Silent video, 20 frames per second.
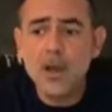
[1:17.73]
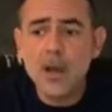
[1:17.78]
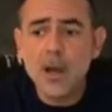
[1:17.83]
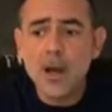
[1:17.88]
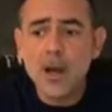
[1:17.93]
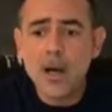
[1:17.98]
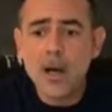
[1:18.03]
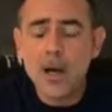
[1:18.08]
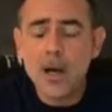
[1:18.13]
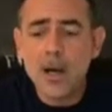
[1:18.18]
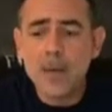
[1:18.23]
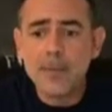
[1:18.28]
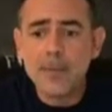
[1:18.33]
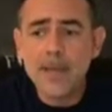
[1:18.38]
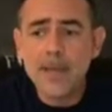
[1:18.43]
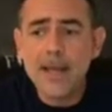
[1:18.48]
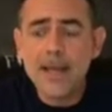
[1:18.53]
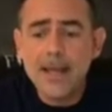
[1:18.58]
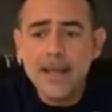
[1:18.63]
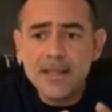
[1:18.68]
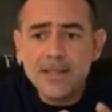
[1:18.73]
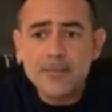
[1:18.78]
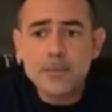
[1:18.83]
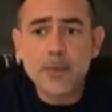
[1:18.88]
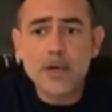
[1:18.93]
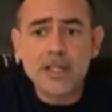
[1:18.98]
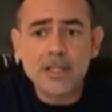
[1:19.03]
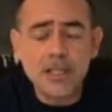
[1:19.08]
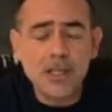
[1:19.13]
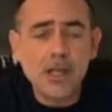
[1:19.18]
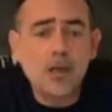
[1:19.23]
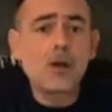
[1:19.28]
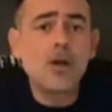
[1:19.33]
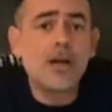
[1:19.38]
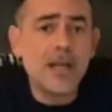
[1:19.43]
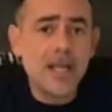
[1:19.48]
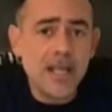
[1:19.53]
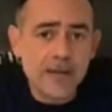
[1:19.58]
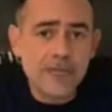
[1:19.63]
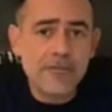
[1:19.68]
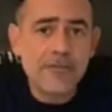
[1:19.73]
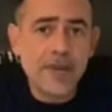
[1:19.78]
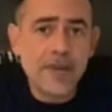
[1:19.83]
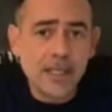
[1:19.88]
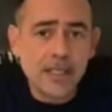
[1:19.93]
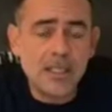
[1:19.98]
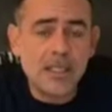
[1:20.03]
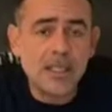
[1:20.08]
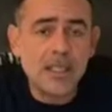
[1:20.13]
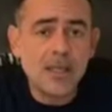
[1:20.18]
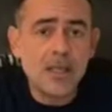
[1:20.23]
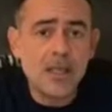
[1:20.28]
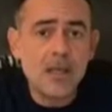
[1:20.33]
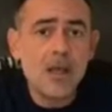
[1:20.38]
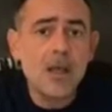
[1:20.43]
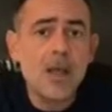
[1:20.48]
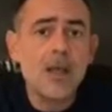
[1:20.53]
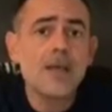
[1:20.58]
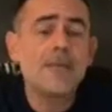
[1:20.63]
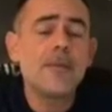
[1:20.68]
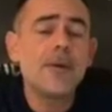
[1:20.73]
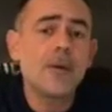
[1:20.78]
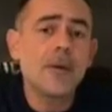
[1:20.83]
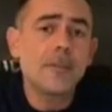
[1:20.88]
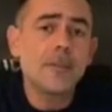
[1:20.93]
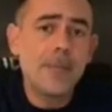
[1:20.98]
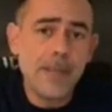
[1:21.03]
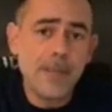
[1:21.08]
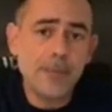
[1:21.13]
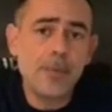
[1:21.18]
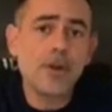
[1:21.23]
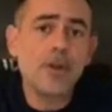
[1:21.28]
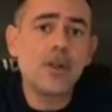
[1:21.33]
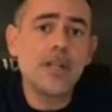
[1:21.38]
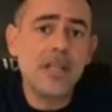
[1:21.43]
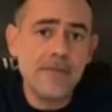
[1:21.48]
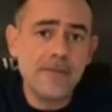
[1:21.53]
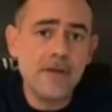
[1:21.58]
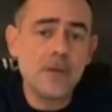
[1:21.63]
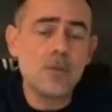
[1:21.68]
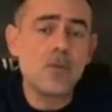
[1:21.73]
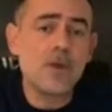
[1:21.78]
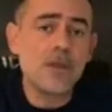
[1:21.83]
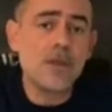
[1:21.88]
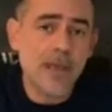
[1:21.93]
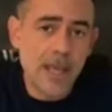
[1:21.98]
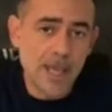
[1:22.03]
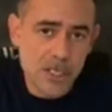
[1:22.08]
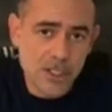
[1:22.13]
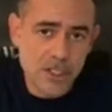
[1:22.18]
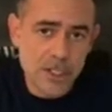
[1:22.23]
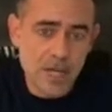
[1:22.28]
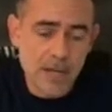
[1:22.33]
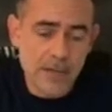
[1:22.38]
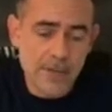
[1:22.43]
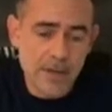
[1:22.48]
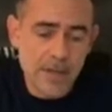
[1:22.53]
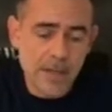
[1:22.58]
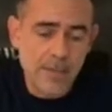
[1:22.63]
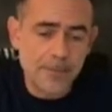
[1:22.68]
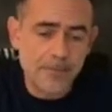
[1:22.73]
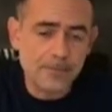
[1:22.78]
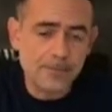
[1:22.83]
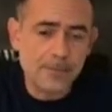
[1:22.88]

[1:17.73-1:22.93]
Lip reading: and it's particularly affecting the people living with HIV.